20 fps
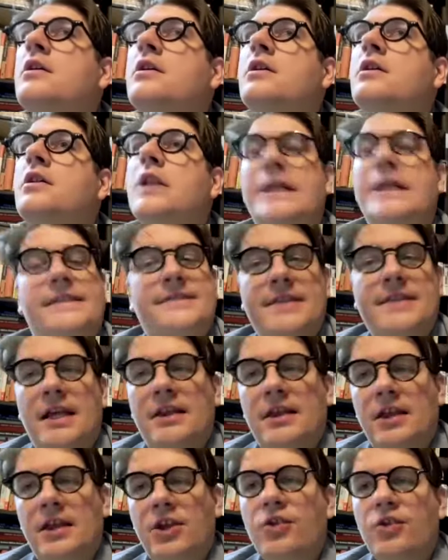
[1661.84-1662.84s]
let's say
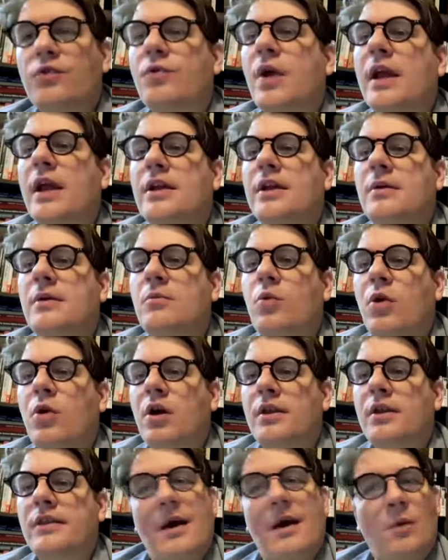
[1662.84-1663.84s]
the uranium
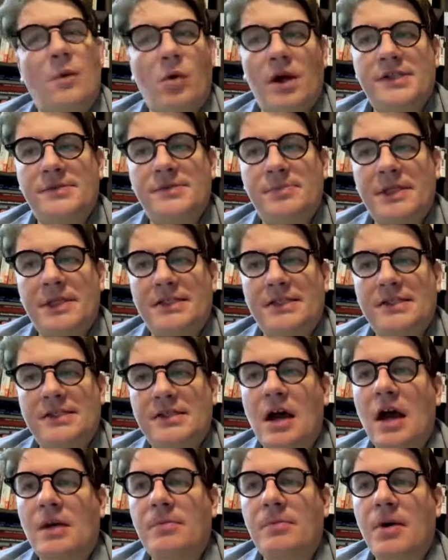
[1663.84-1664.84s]
one that was being
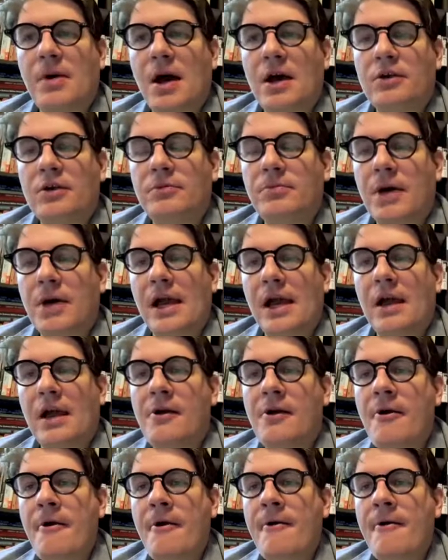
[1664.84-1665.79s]
stockpiled by